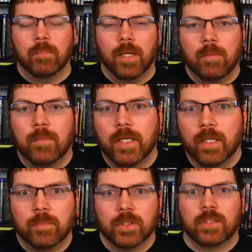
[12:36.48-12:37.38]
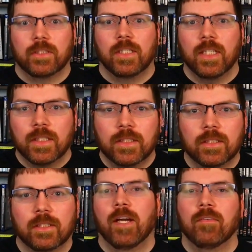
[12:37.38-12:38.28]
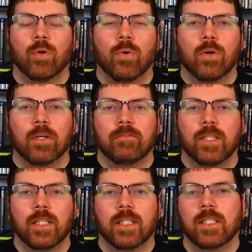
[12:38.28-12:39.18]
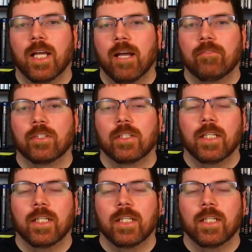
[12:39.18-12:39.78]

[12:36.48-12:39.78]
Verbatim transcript: But my number six favorite horror villain ever